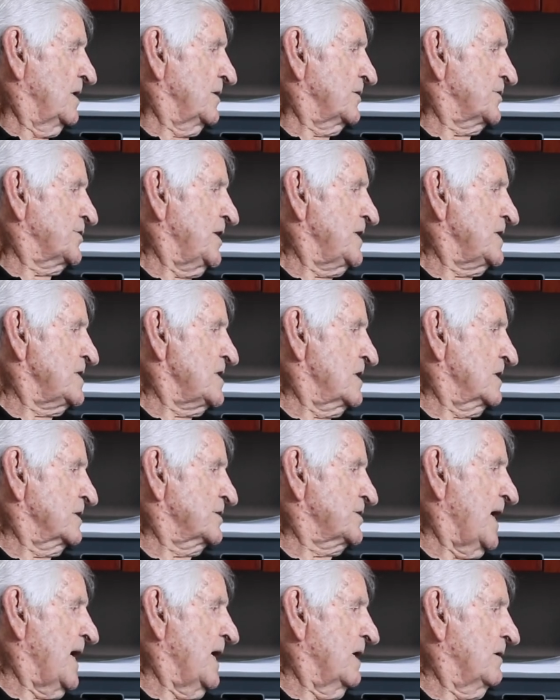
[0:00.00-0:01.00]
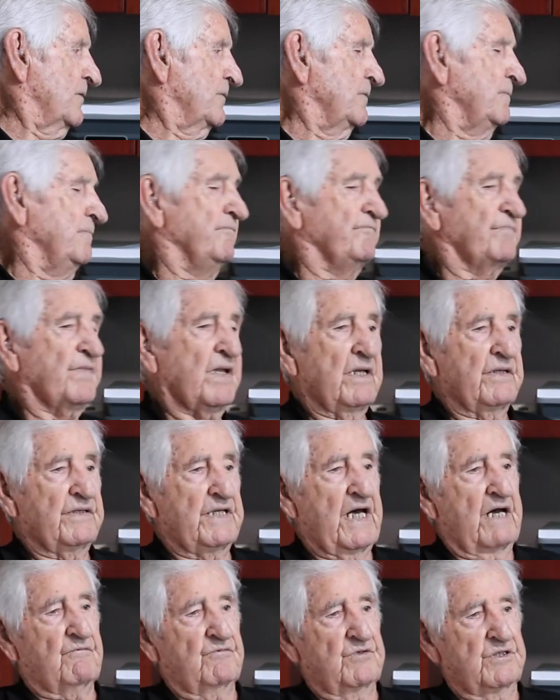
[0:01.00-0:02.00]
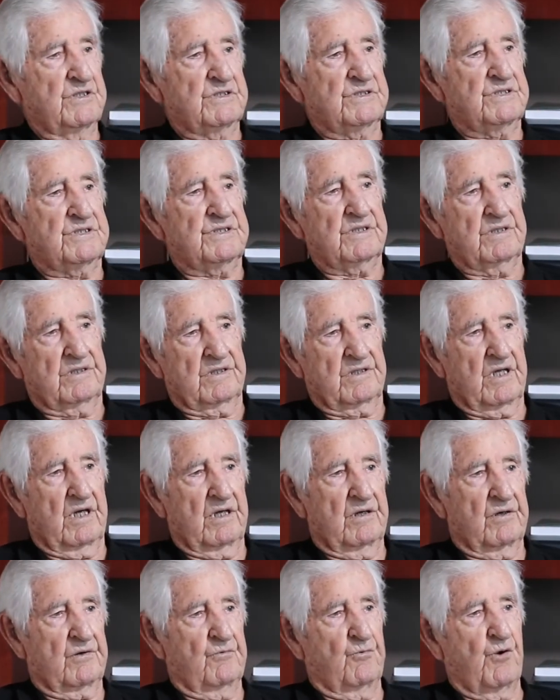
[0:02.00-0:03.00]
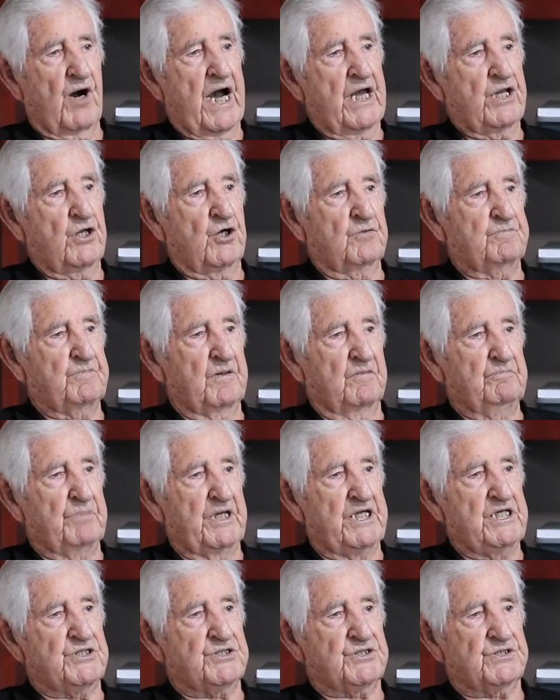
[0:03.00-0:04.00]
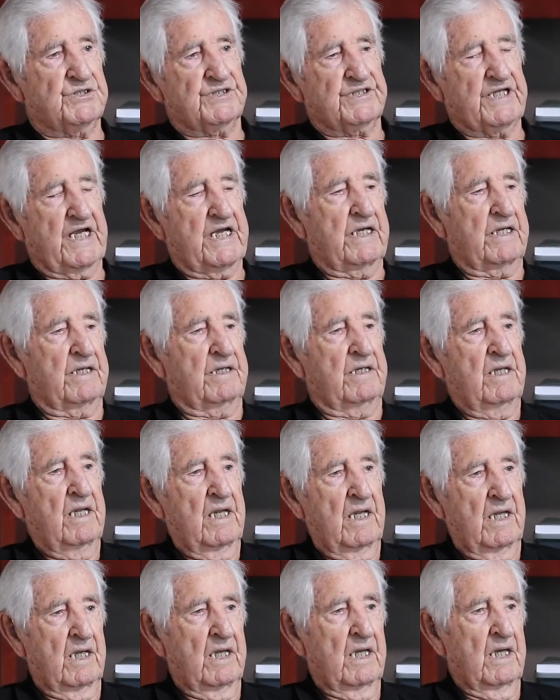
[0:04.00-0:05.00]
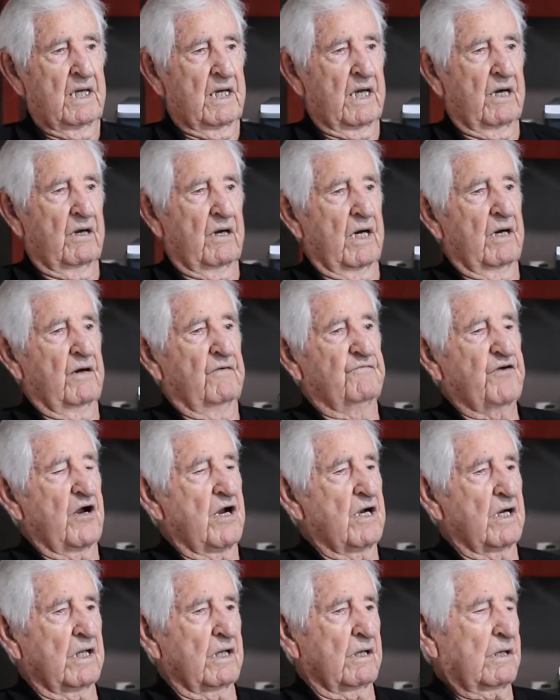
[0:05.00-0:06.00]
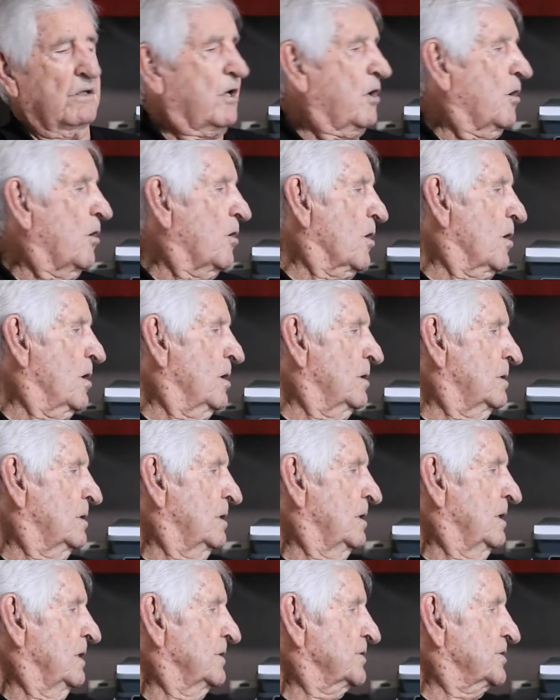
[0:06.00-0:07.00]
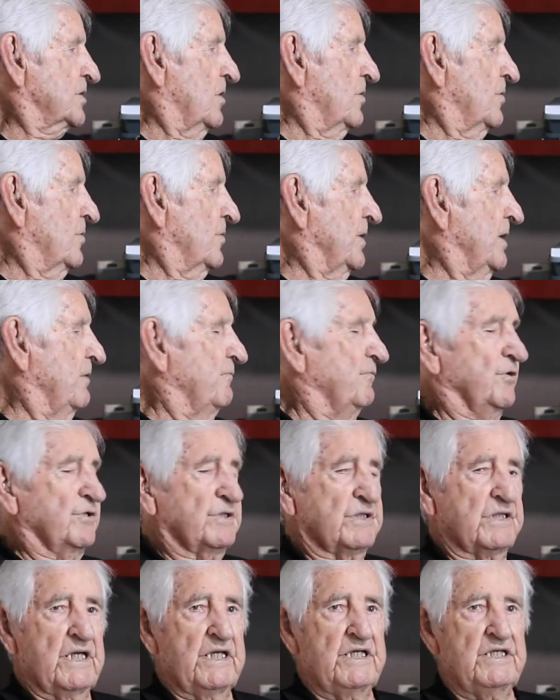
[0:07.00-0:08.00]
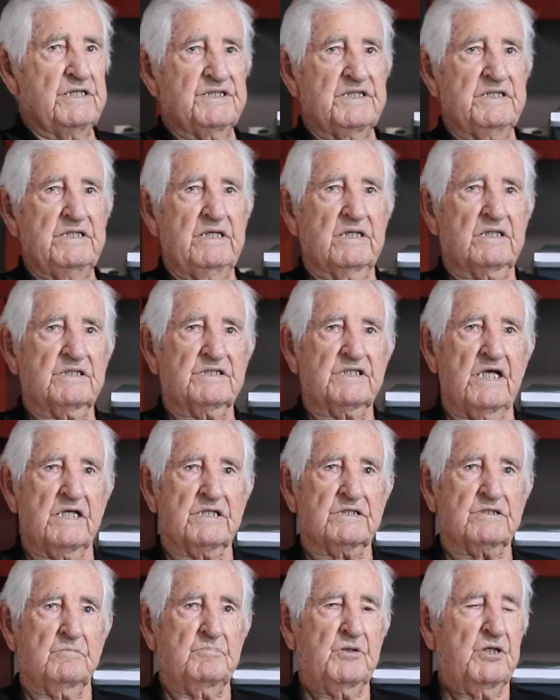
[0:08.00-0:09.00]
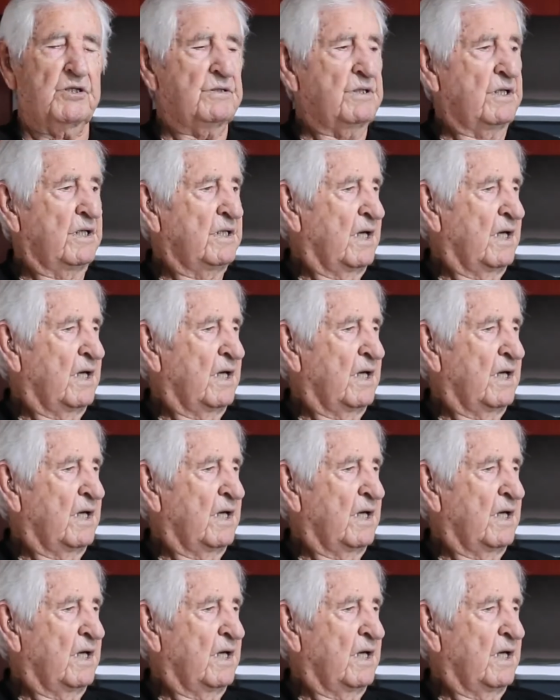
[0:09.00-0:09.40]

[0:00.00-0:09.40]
Tinian Town. That was a wide open beach, sand, very little coral, so it was easy accessible.